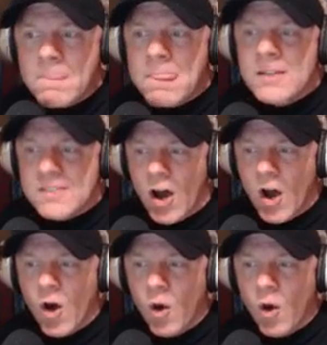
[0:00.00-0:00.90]

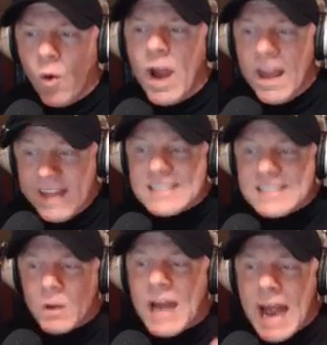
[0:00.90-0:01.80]
So, and this is
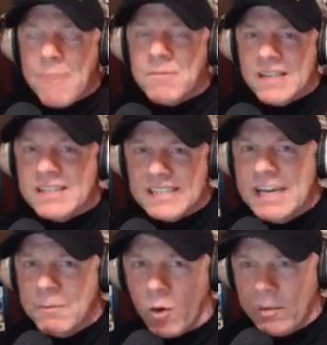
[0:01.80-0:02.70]
what happens to us in
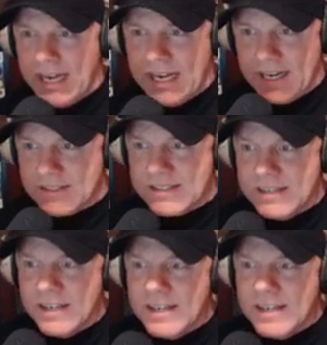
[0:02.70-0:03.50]
e-board meetings.